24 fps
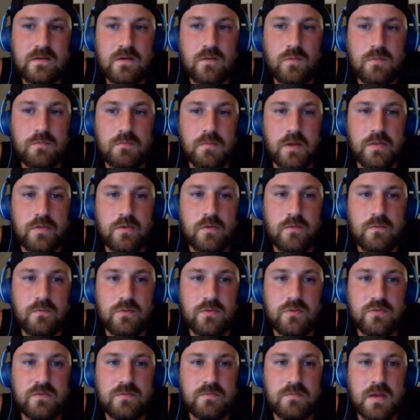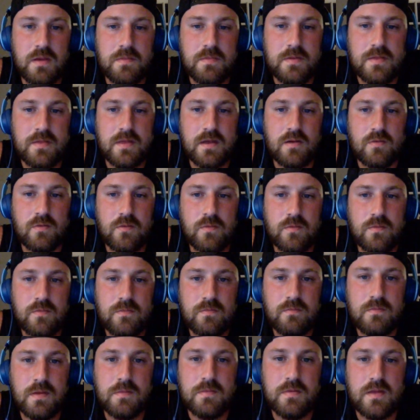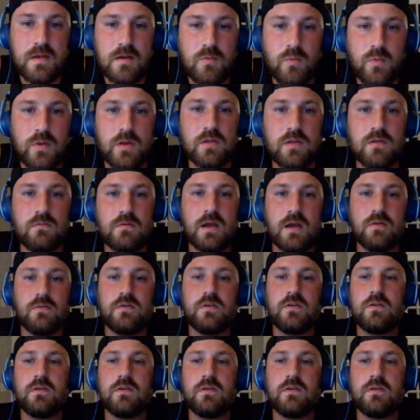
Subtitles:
with Mother of Runes. Maybe that'll wheel around.